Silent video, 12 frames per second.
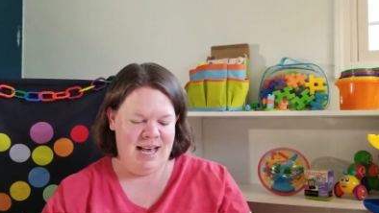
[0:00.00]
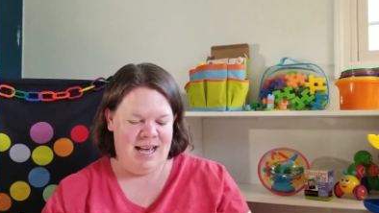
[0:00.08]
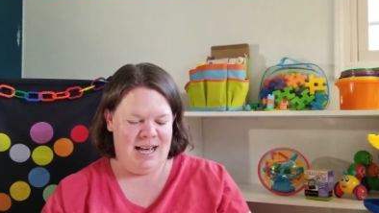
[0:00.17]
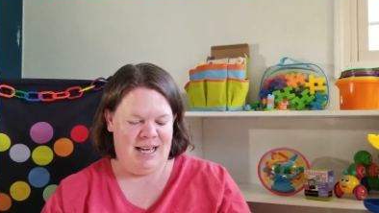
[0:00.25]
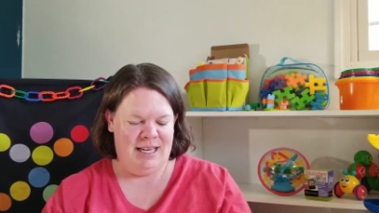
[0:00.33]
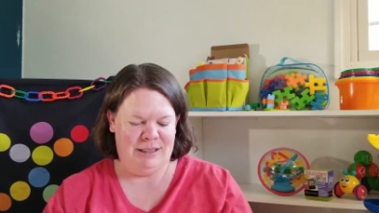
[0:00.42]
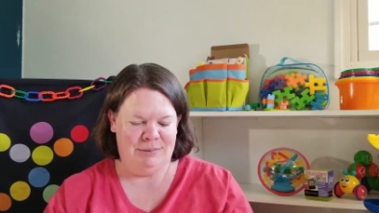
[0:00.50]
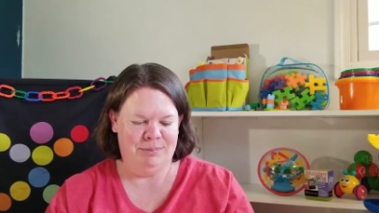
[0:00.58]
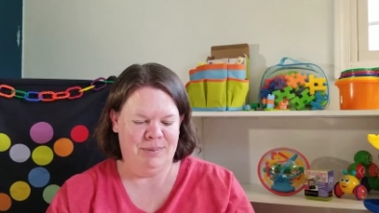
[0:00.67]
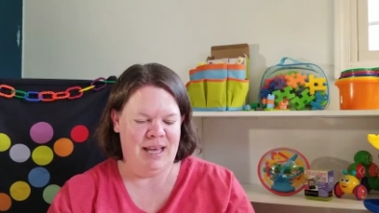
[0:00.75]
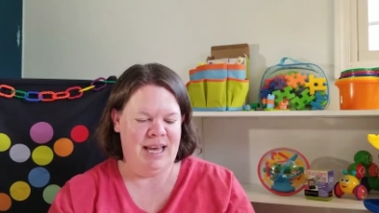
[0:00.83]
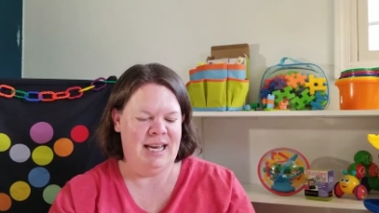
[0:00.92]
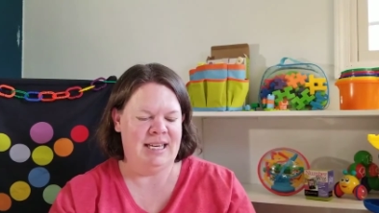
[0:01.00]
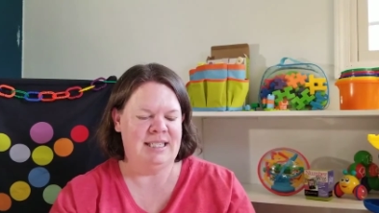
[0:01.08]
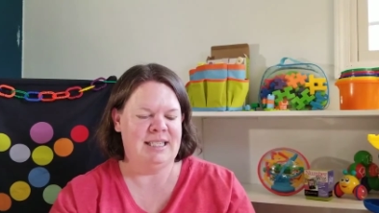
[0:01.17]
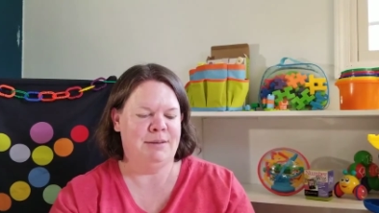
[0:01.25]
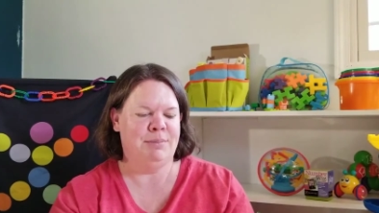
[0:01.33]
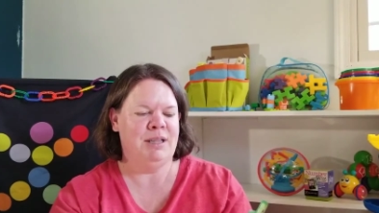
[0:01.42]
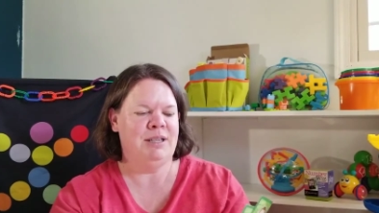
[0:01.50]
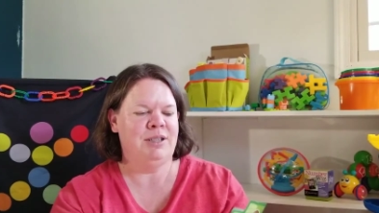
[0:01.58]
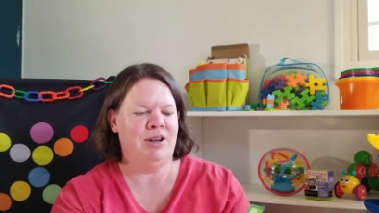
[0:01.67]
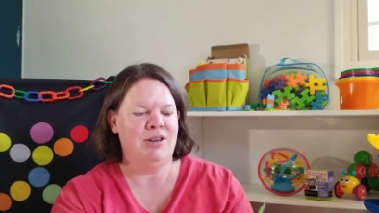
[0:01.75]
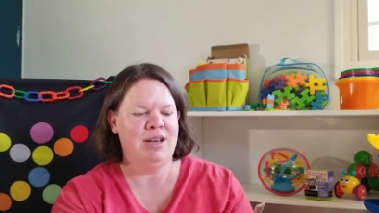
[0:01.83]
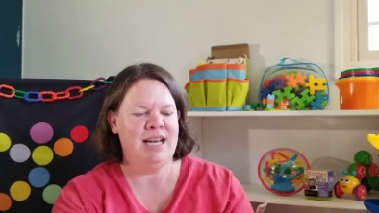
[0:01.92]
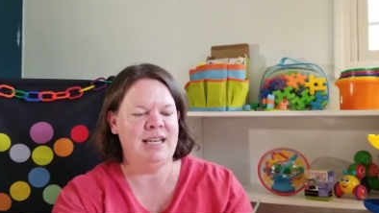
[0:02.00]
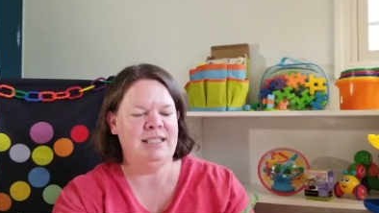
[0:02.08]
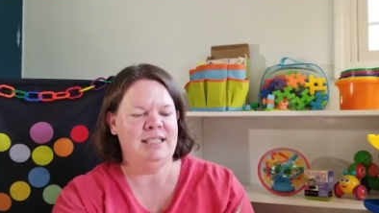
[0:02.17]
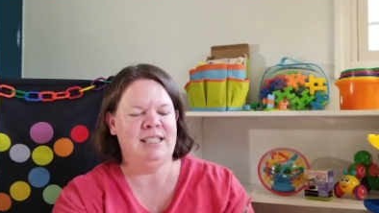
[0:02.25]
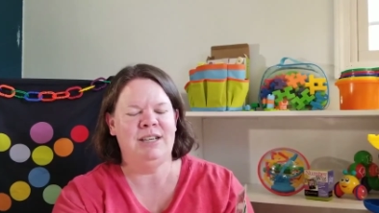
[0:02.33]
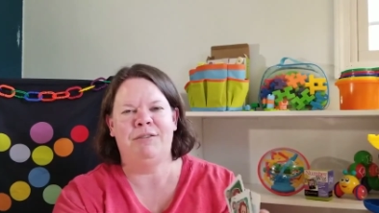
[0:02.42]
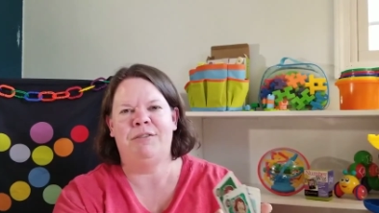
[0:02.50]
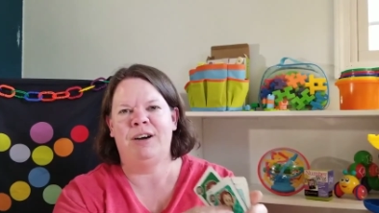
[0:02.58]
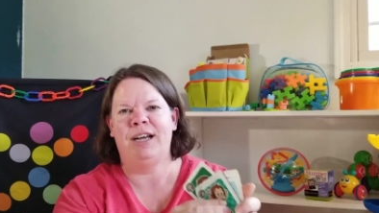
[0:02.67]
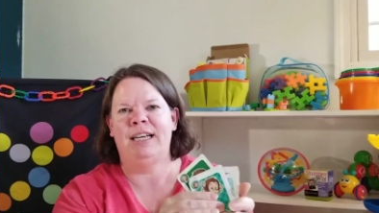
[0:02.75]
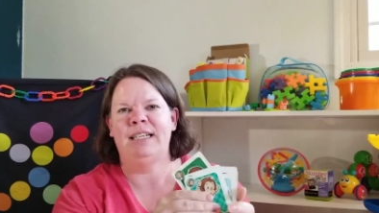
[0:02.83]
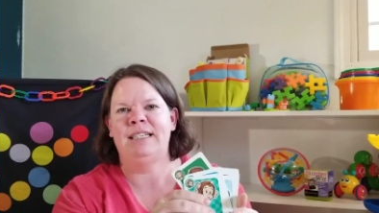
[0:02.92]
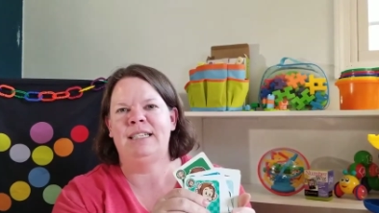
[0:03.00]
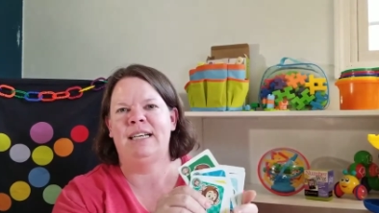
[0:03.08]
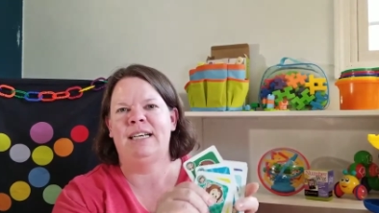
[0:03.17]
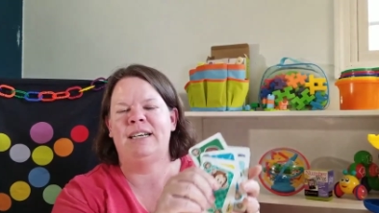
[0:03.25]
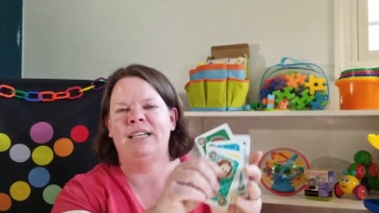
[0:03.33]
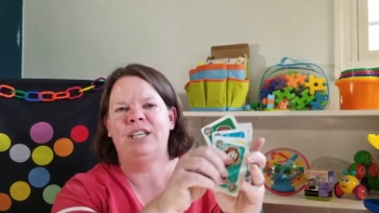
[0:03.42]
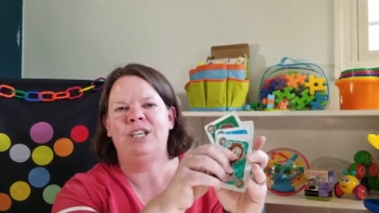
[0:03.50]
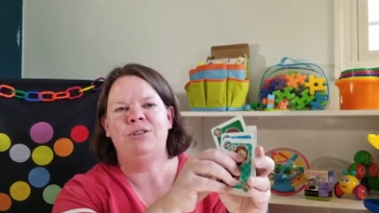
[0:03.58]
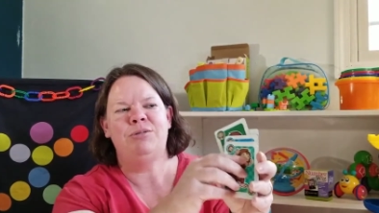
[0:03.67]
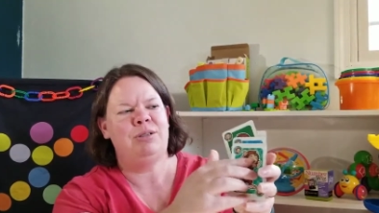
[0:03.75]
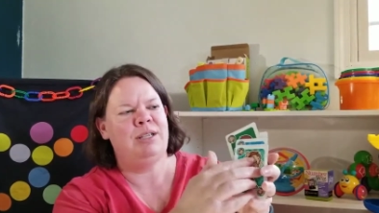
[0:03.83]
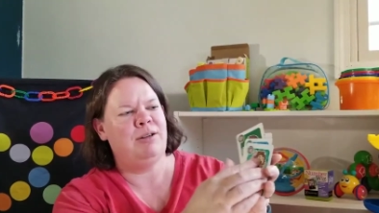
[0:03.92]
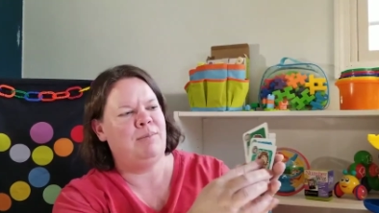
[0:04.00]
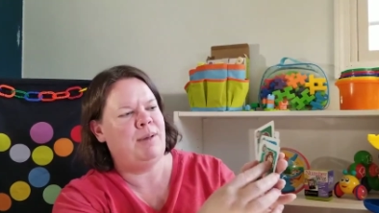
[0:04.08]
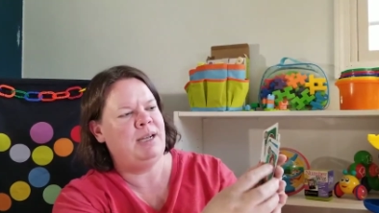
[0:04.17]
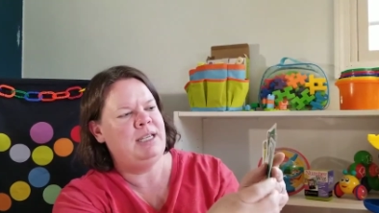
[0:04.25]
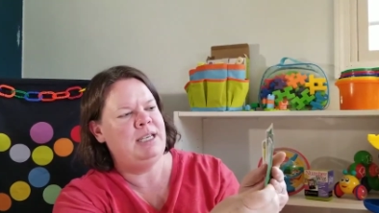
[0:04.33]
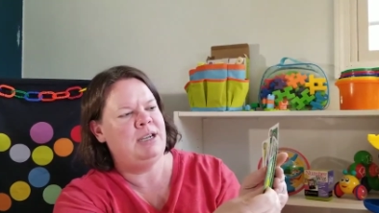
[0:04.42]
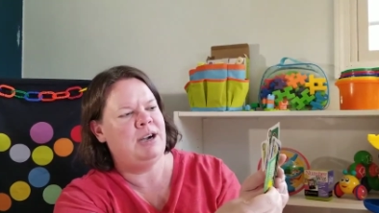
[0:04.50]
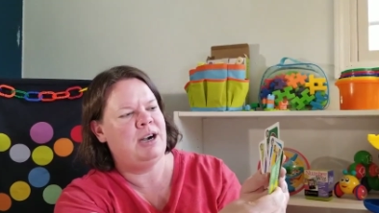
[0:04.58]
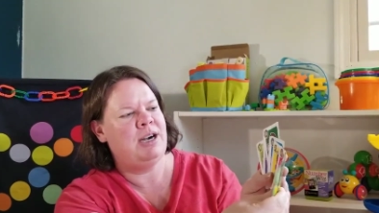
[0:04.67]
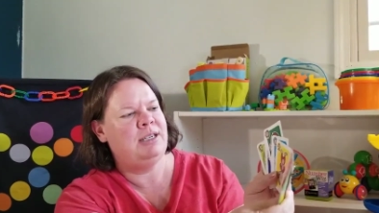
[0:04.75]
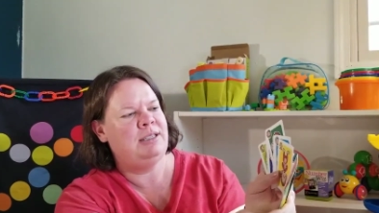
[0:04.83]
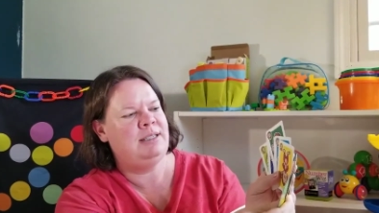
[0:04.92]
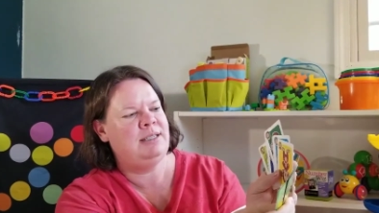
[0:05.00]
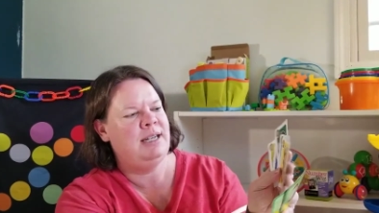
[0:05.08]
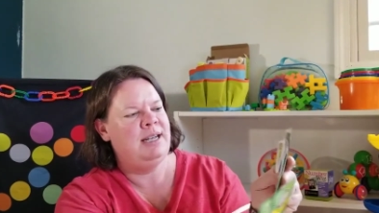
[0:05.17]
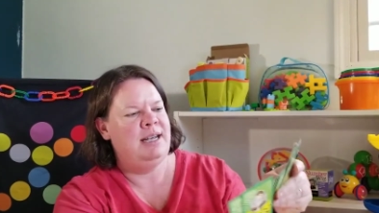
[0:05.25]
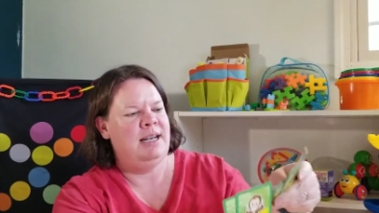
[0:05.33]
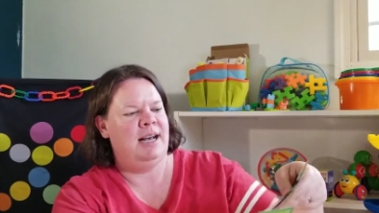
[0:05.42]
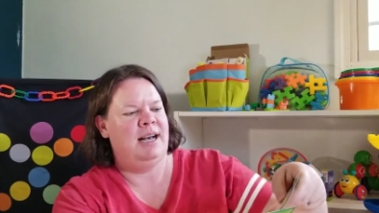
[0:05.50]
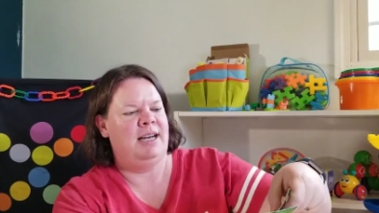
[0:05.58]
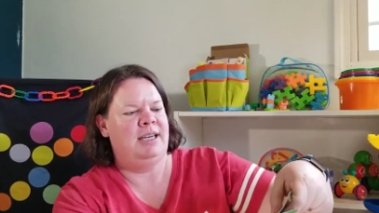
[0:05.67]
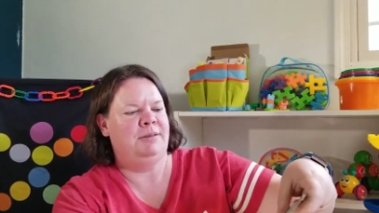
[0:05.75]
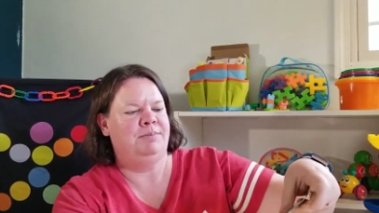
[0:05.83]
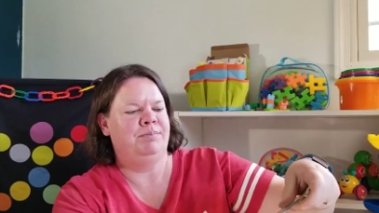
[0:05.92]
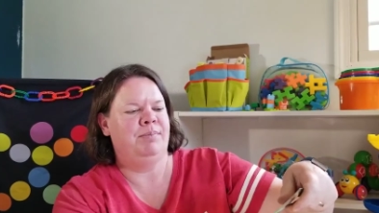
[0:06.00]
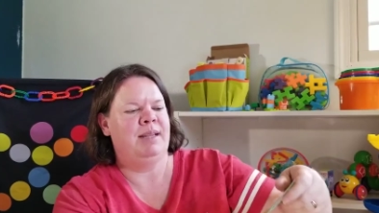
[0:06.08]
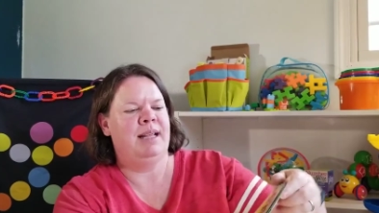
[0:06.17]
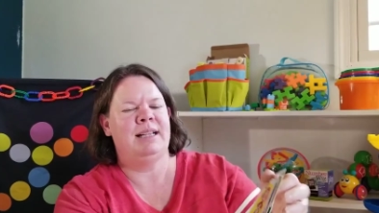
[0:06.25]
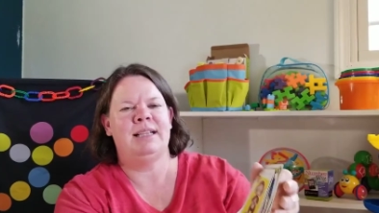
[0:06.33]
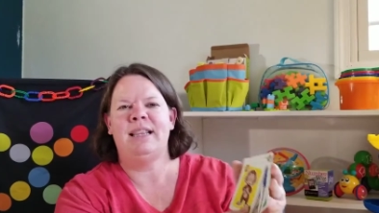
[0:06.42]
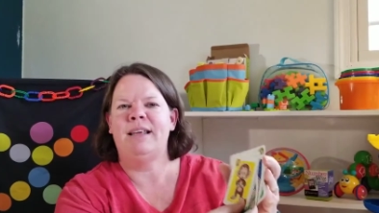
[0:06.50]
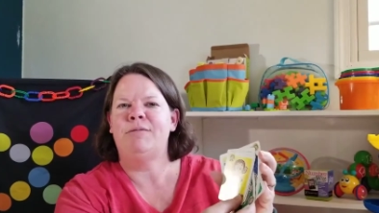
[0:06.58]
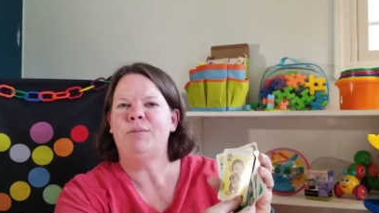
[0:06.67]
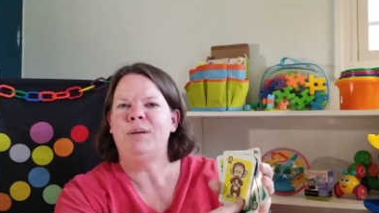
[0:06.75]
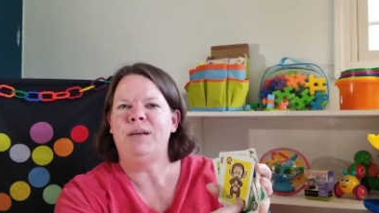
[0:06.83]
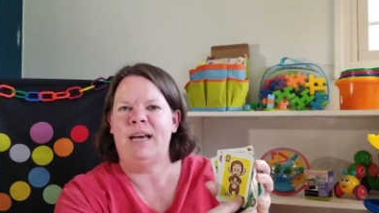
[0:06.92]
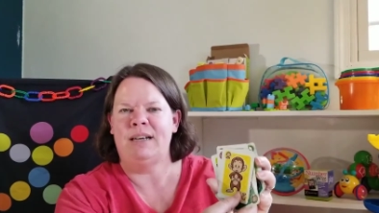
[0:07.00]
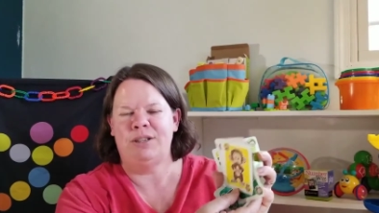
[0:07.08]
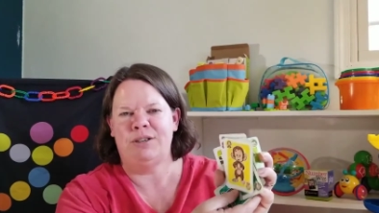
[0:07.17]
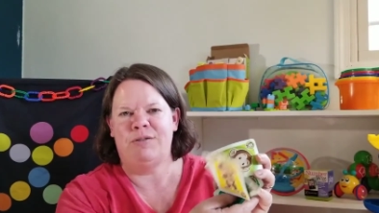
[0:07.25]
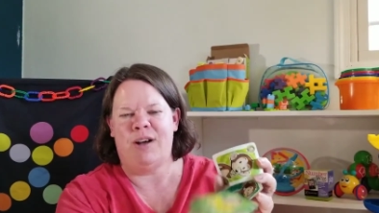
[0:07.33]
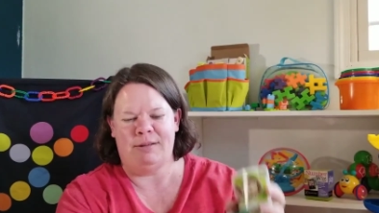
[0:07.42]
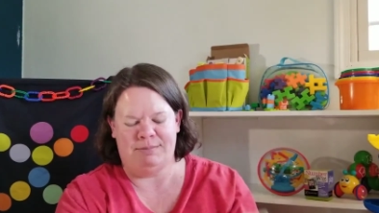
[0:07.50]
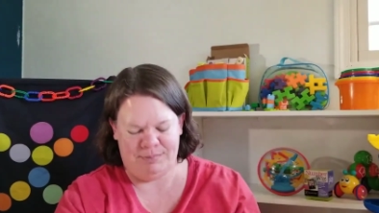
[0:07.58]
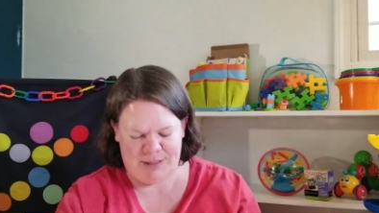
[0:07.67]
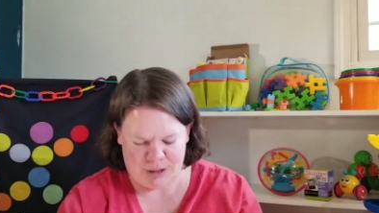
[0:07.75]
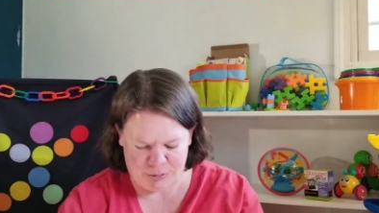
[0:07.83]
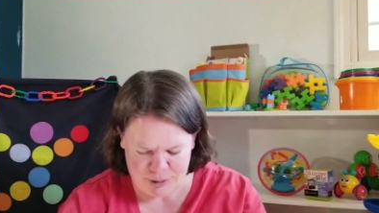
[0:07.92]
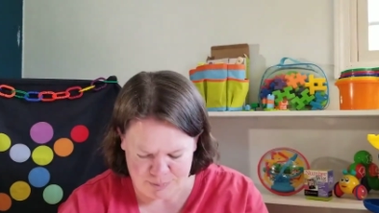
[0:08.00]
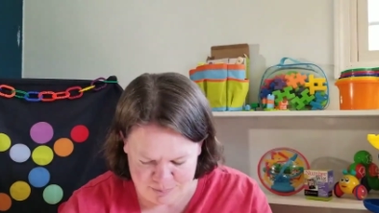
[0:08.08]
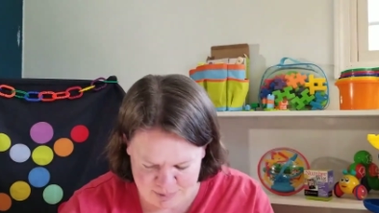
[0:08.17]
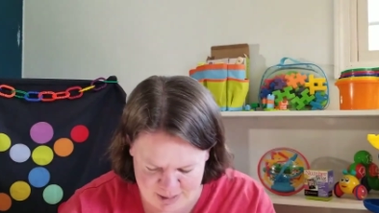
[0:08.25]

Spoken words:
But there's all kinds of different cute little monkey cards. They would be extra fun. So look,